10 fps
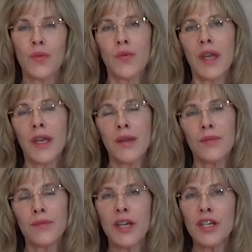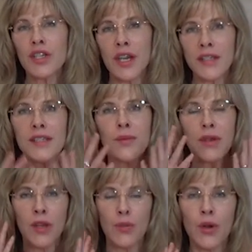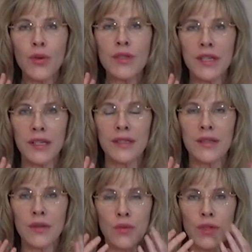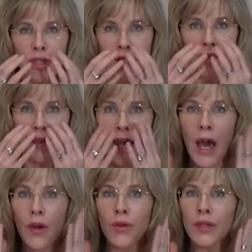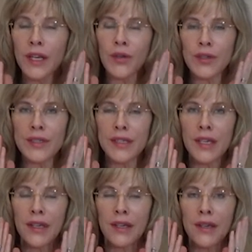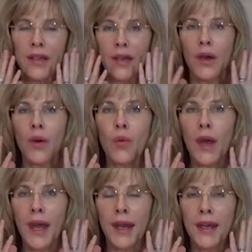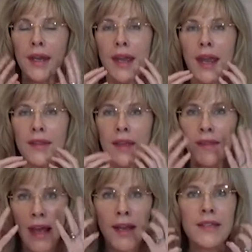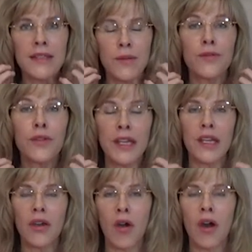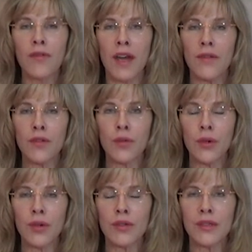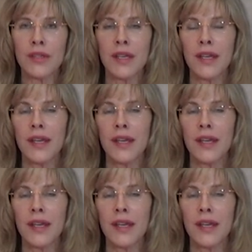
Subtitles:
They digest some of the protein, which is the outer layer of the skin, away, and then that ends up flaking off afterwards.